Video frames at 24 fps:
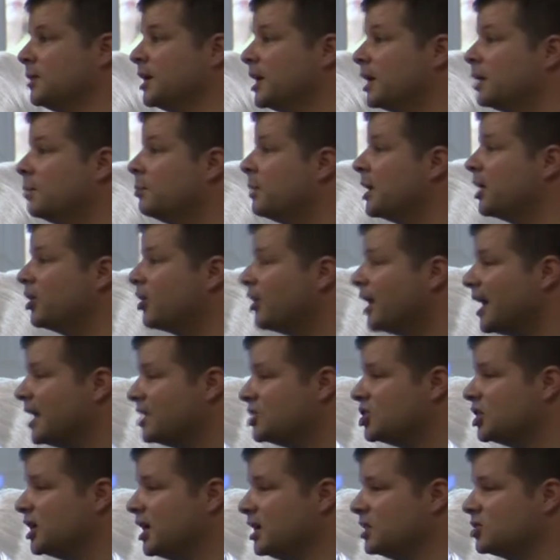to make it a better
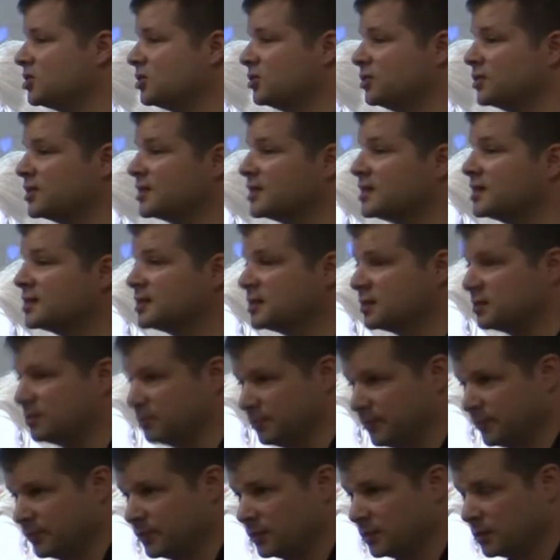educational
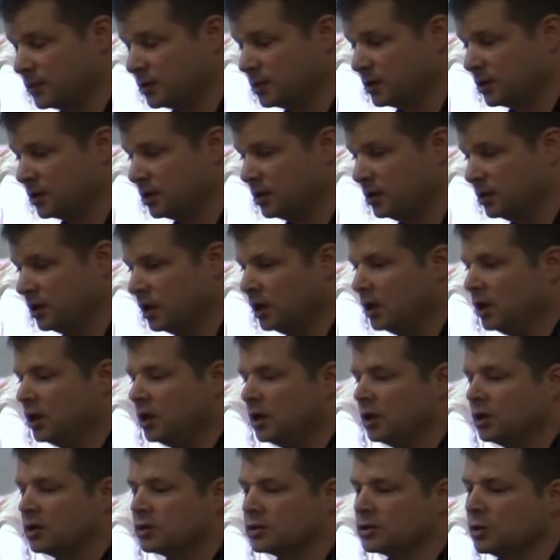system.
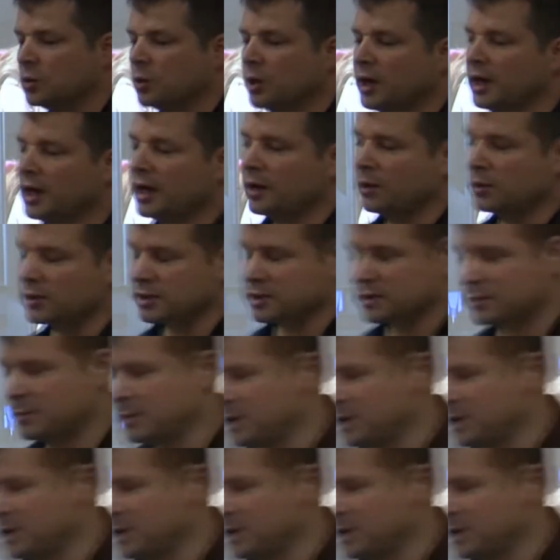So when I was